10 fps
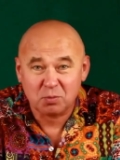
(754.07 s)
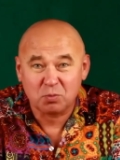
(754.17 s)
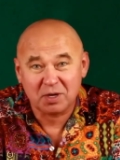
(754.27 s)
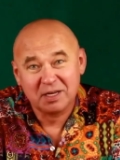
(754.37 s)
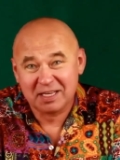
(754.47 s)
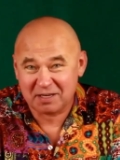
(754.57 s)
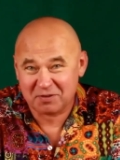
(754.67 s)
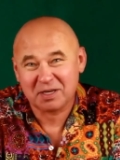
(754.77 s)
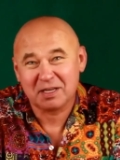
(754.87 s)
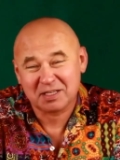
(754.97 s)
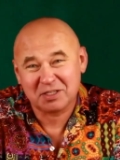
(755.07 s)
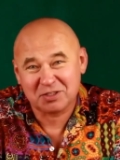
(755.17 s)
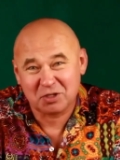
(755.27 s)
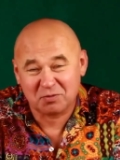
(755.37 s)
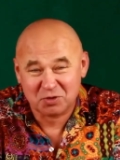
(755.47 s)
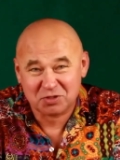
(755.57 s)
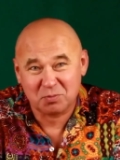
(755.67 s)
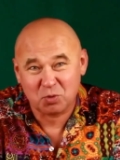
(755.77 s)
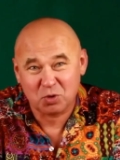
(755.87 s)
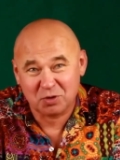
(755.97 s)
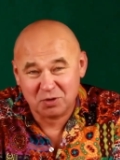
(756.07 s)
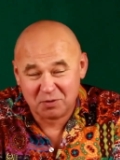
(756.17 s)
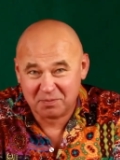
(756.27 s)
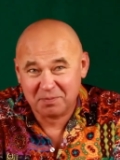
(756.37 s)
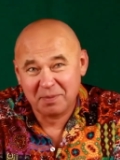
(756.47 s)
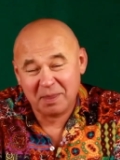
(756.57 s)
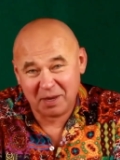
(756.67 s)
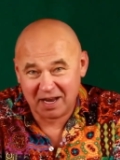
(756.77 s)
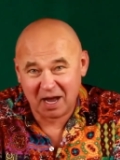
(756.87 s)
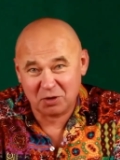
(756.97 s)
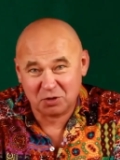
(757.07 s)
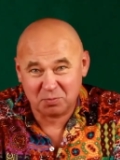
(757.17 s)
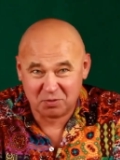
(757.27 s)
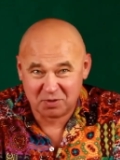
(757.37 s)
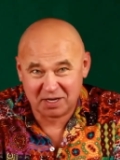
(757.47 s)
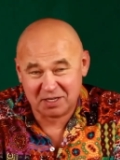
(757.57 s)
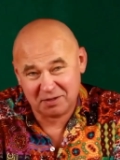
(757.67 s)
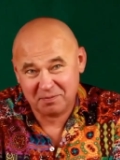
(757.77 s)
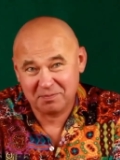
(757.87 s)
we definitely deserve your support. And how to provide it.